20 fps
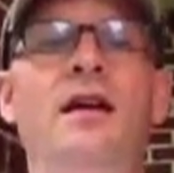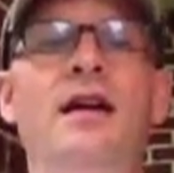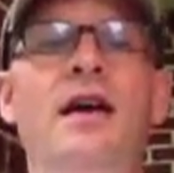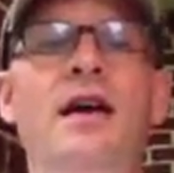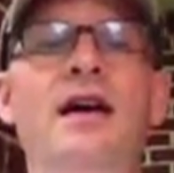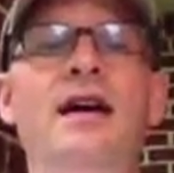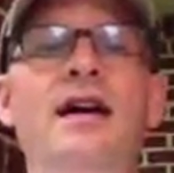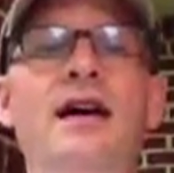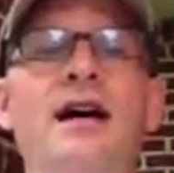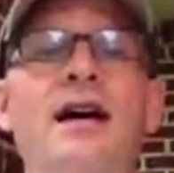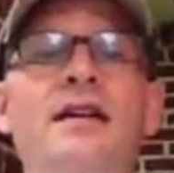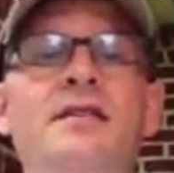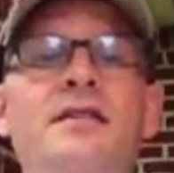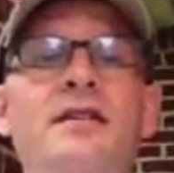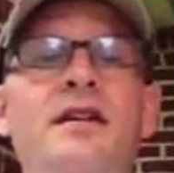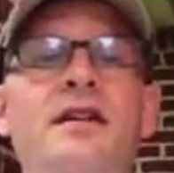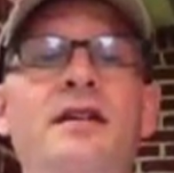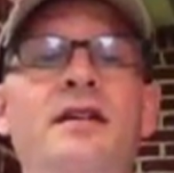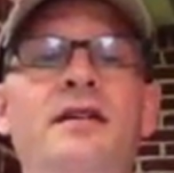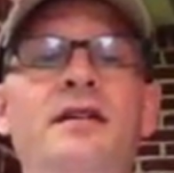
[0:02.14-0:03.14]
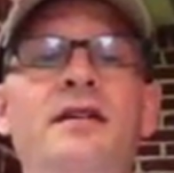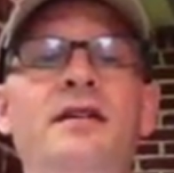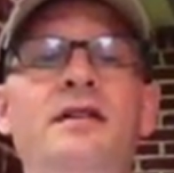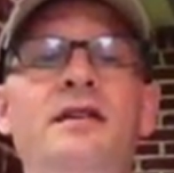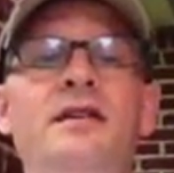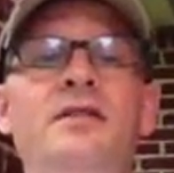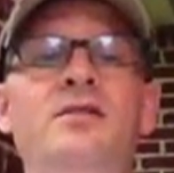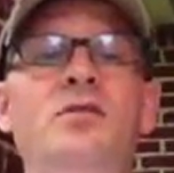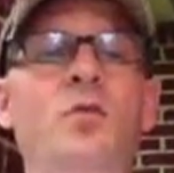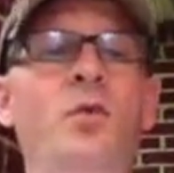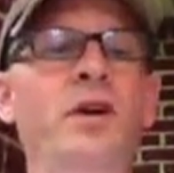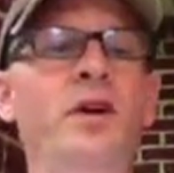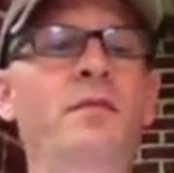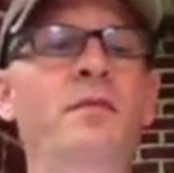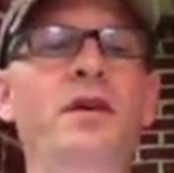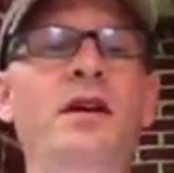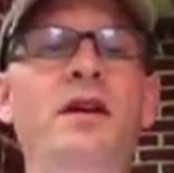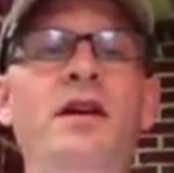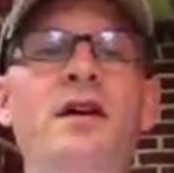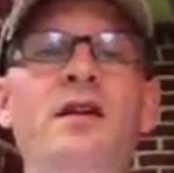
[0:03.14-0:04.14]
Hey guys, it's William
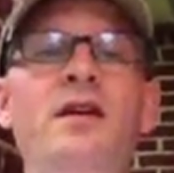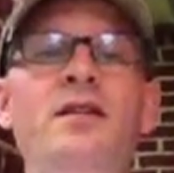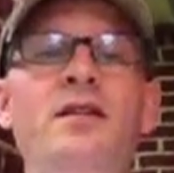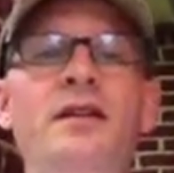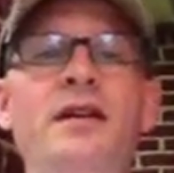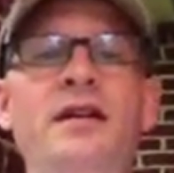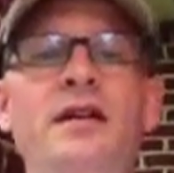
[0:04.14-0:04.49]
here.